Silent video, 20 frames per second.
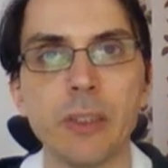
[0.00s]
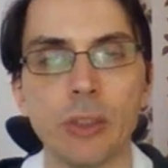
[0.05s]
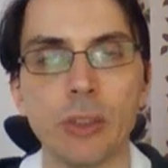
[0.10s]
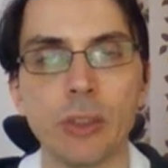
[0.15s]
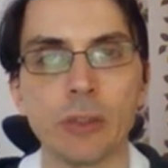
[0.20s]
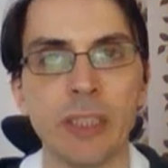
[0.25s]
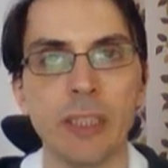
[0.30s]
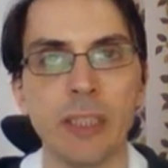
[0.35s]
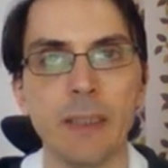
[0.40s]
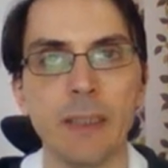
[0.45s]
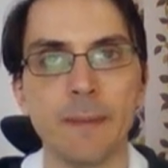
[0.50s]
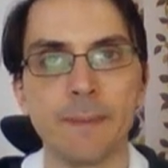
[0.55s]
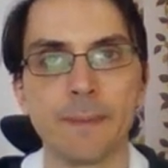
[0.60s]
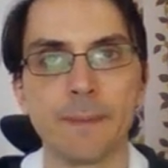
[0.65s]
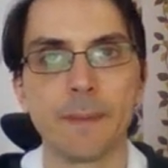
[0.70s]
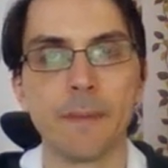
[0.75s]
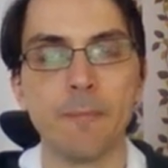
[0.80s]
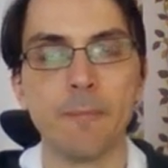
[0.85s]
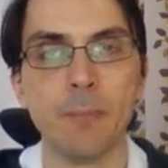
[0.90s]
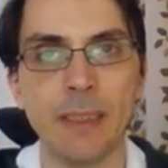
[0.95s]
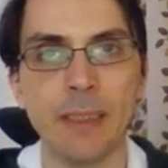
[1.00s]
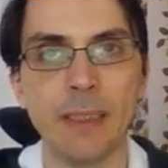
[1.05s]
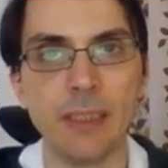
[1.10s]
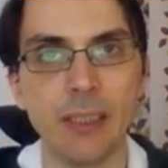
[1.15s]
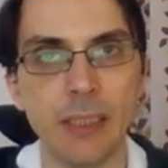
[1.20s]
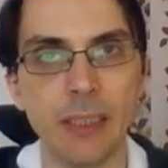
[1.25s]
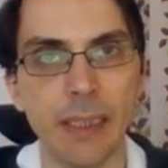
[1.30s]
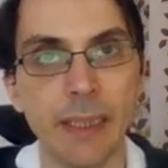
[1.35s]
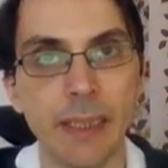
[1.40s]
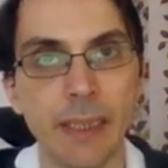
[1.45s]
to give
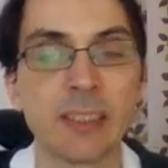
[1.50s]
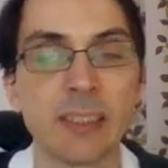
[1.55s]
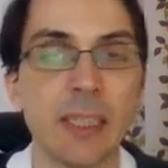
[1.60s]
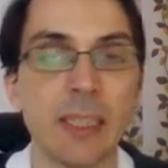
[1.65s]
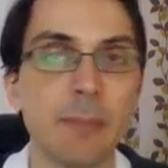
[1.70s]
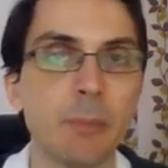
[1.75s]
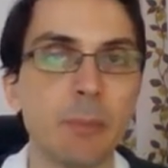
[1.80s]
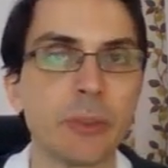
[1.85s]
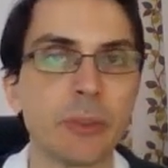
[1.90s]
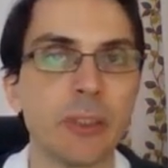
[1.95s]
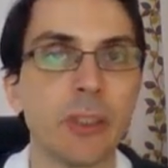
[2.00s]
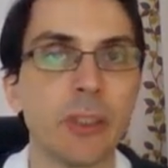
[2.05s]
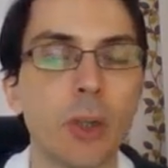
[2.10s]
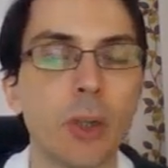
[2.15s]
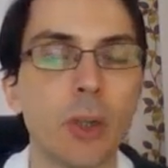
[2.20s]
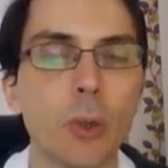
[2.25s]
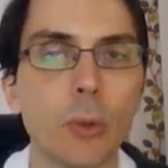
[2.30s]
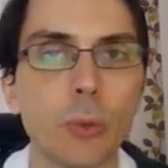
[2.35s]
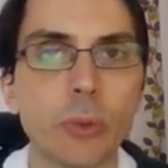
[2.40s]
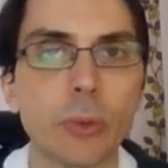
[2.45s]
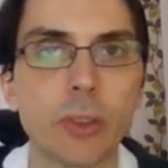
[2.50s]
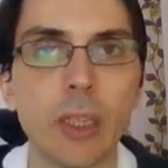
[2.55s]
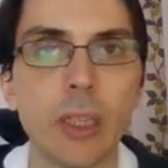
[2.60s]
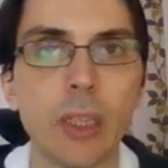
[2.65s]
many examples in code